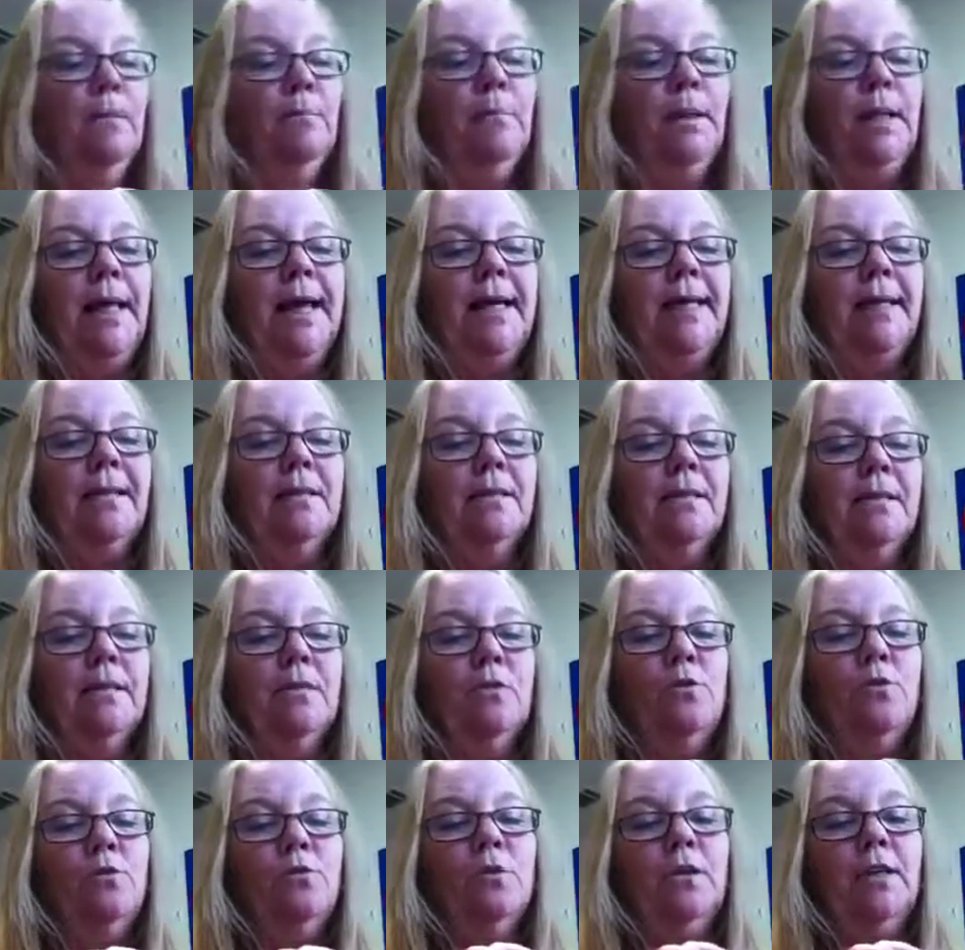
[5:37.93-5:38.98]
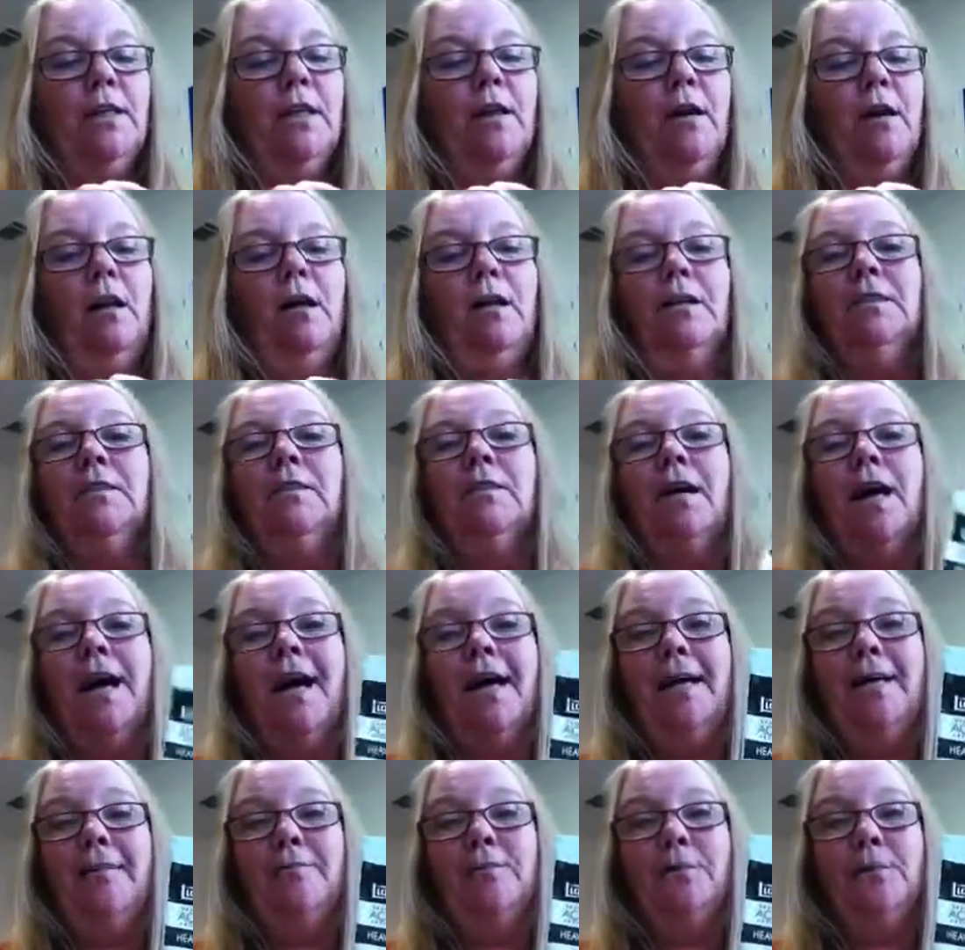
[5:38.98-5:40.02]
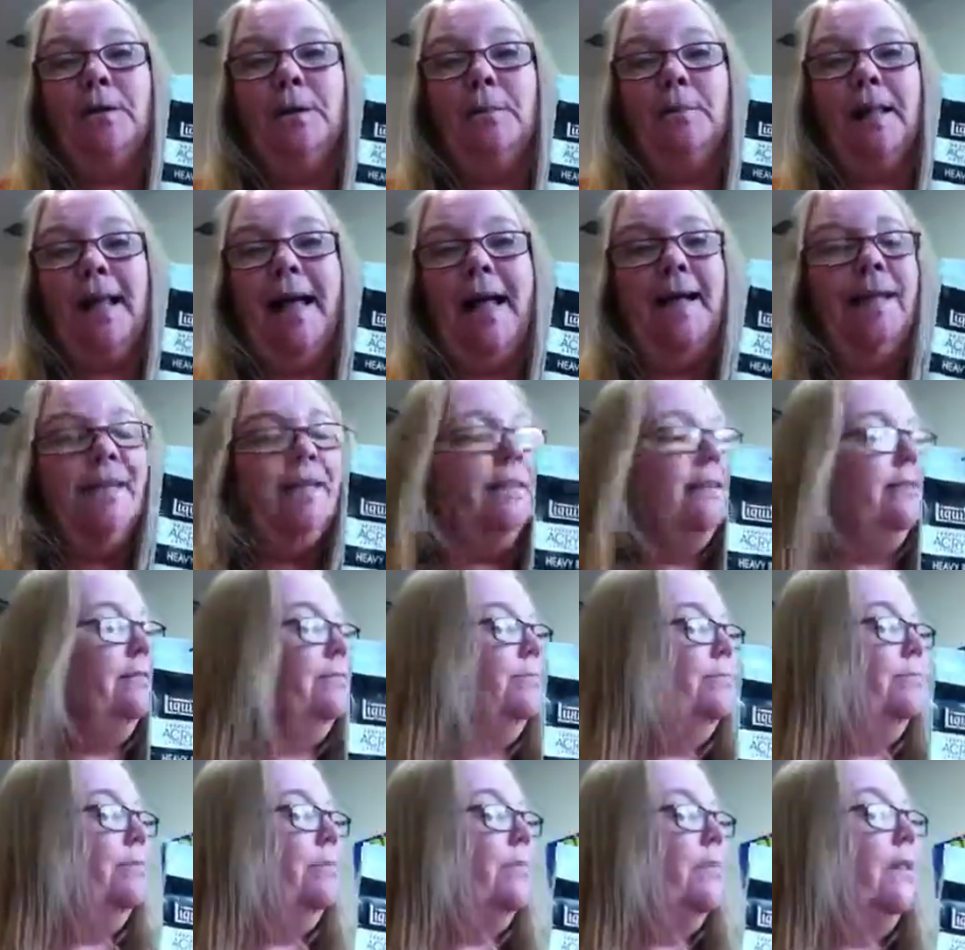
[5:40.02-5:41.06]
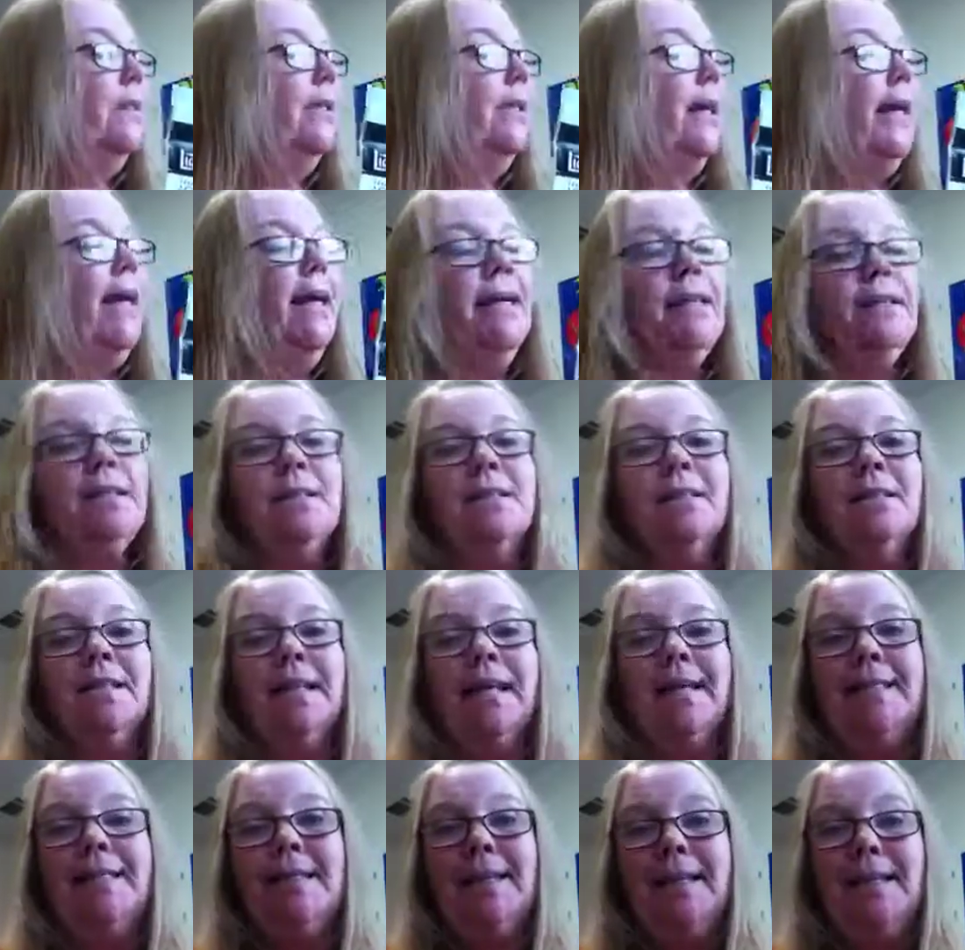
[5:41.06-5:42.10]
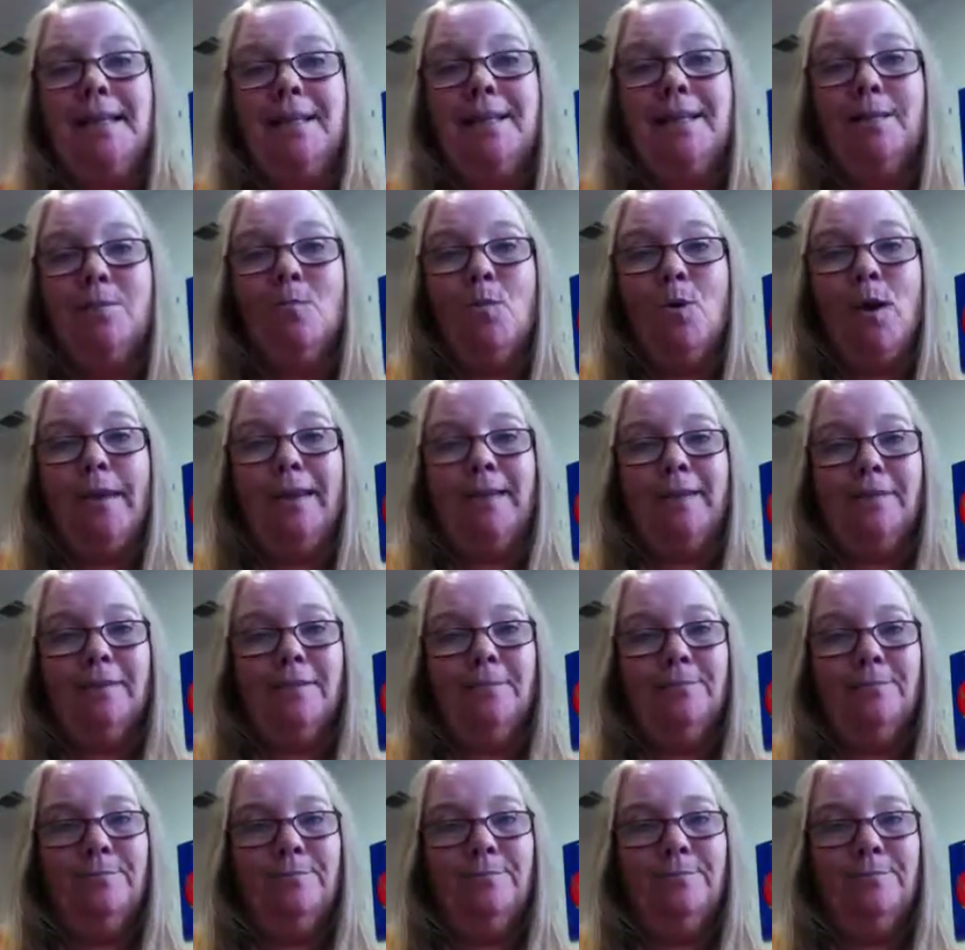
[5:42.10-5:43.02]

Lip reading: Black is usually called ivory black, and titanium white.